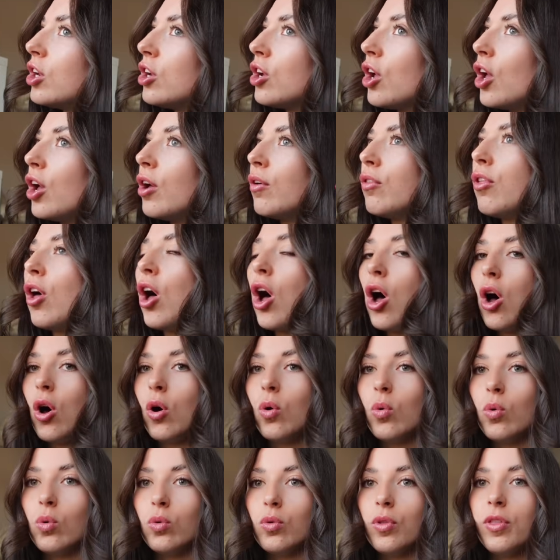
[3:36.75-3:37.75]
and curl the
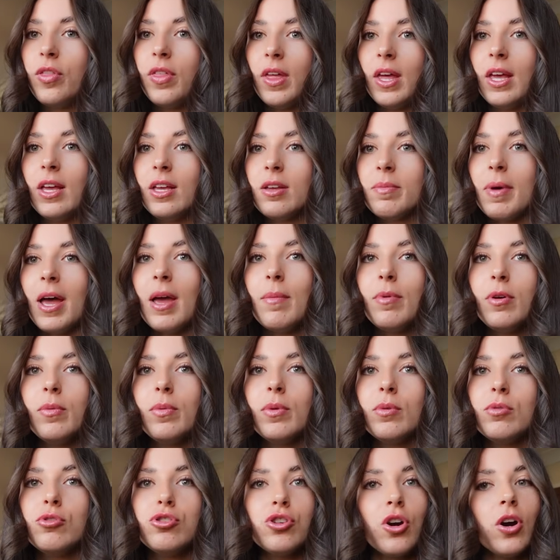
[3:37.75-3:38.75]
whole thing maybe
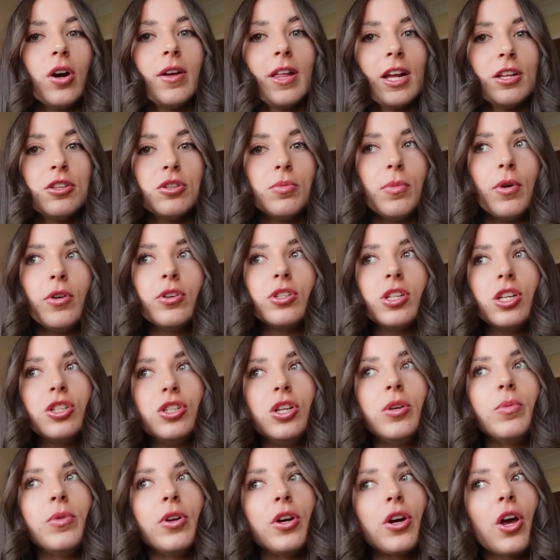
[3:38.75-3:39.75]
we'll try that tomorrow so i
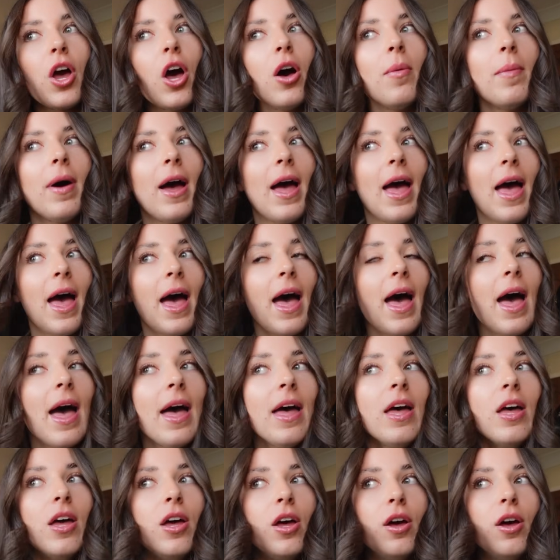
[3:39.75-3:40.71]
do want to curl my hair